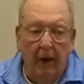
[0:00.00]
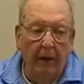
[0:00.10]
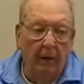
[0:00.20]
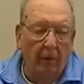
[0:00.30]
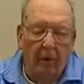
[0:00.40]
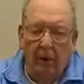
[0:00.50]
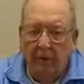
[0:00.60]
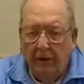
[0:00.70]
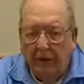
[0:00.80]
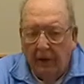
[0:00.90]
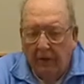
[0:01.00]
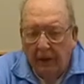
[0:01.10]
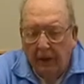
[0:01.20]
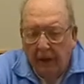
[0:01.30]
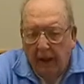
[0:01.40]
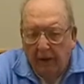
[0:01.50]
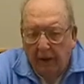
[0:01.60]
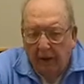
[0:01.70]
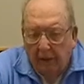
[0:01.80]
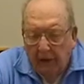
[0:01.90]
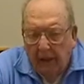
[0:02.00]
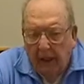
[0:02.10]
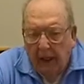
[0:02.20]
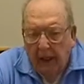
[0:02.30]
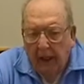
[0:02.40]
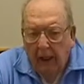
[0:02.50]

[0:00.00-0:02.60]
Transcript: I don't know why we were sent down there, really.